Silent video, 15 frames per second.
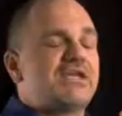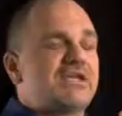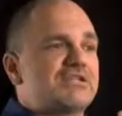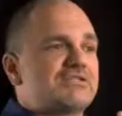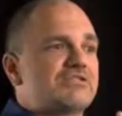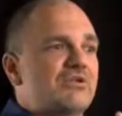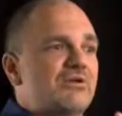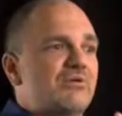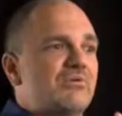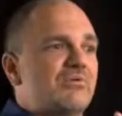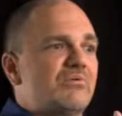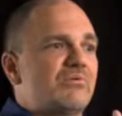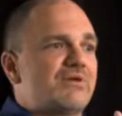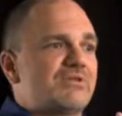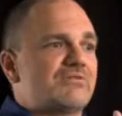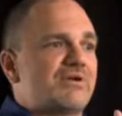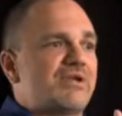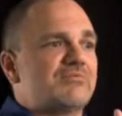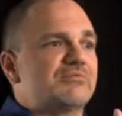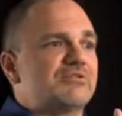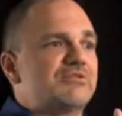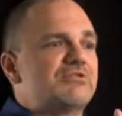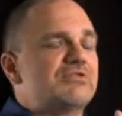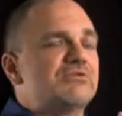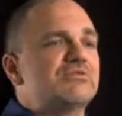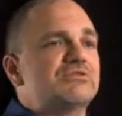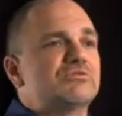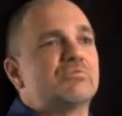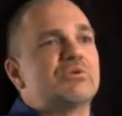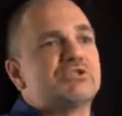And so what you're able to
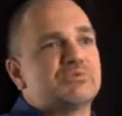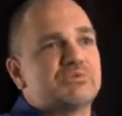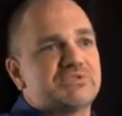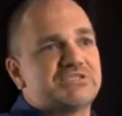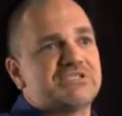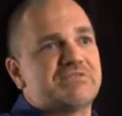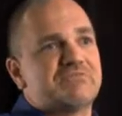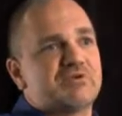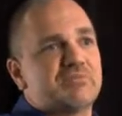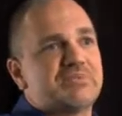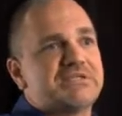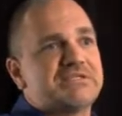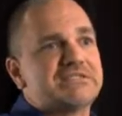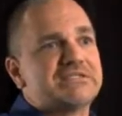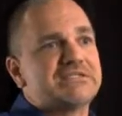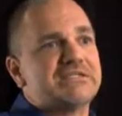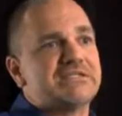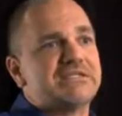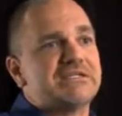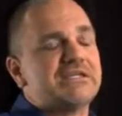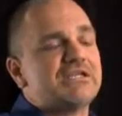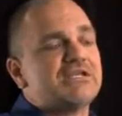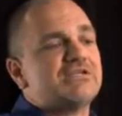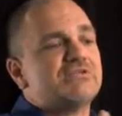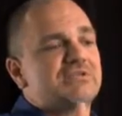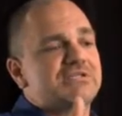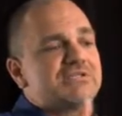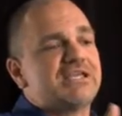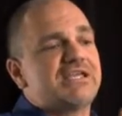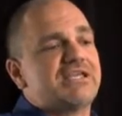do is once you receive your PC, you
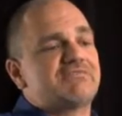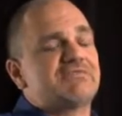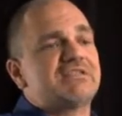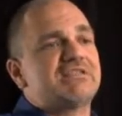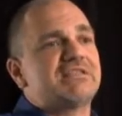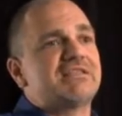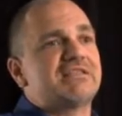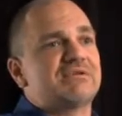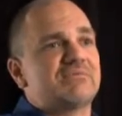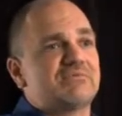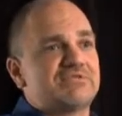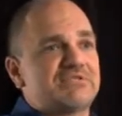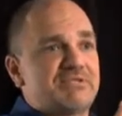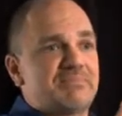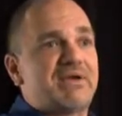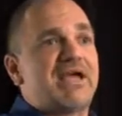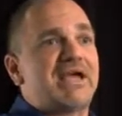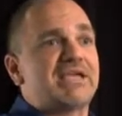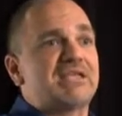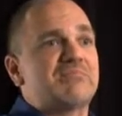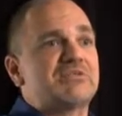can take everything that was the packing